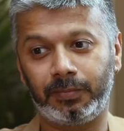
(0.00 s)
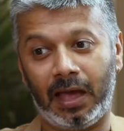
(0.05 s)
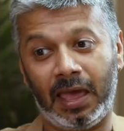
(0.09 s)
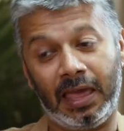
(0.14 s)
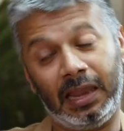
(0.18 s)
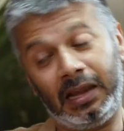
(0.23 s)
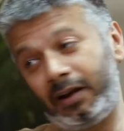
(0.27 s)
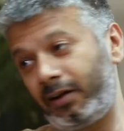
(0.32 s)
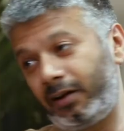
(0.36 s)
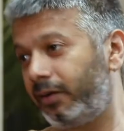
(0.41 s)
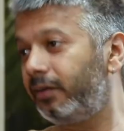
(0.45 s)

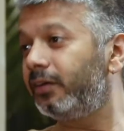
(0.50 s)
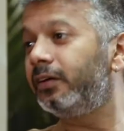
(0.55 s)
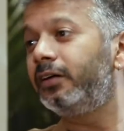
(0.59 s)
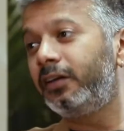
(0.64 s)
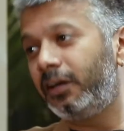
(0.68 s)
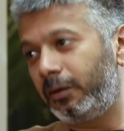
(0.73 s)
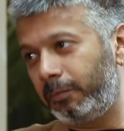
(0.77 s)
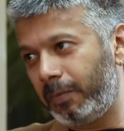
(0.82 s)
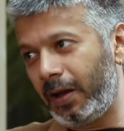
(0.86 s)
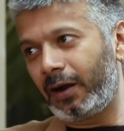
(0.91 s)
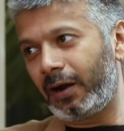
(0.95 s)
I'll
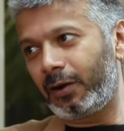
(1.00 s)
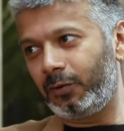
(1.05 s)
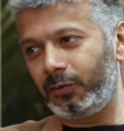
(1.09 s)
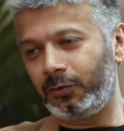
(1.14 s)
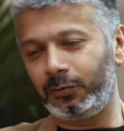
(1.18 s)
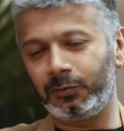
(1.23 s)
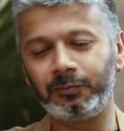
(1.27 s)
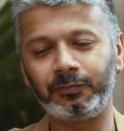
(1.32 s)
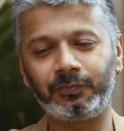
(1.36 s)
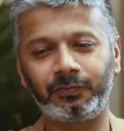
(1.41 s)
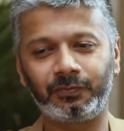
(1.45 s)
return it back to
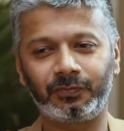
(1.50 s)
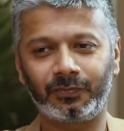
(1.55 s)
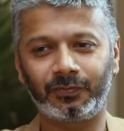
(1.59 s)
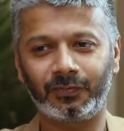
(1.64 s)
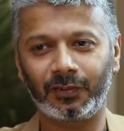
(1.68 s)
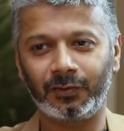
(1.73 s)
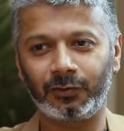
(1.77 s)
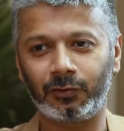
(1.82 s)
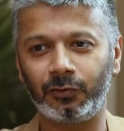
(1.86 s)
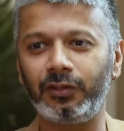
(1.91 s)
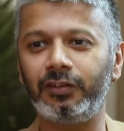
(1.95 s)
you.
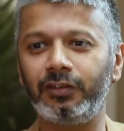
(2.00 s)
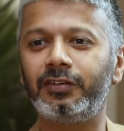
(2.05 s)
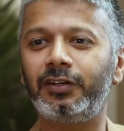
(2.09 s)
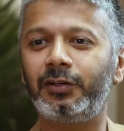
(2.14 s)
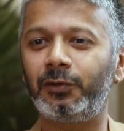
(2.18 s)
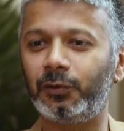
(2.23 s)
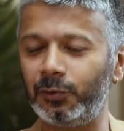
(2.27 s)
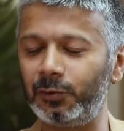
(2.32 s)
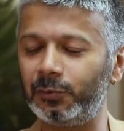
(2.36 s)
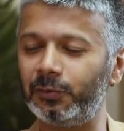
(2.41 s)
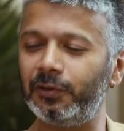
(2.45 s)
So he
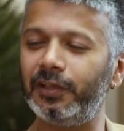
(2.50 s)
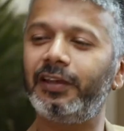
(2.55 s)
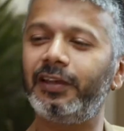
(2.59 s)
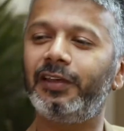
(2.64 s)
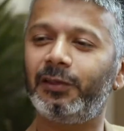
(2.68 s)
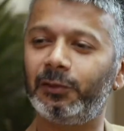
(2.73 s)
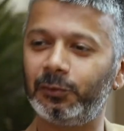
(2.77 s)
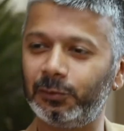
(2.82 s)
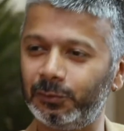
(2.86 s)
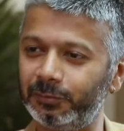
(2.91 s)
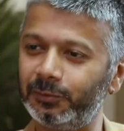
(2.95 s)
said, Don't worry,
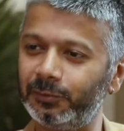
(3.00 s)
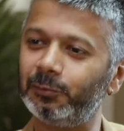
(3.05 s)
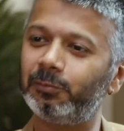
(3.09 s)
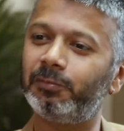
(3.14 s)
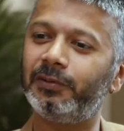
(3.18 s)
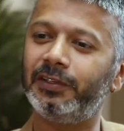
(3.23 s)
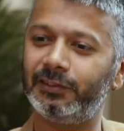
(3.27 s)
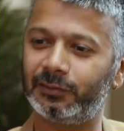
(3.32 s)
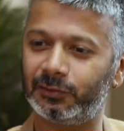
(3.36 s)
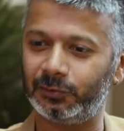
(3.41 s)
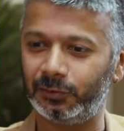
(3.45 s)
you, you
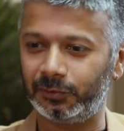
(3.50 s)
please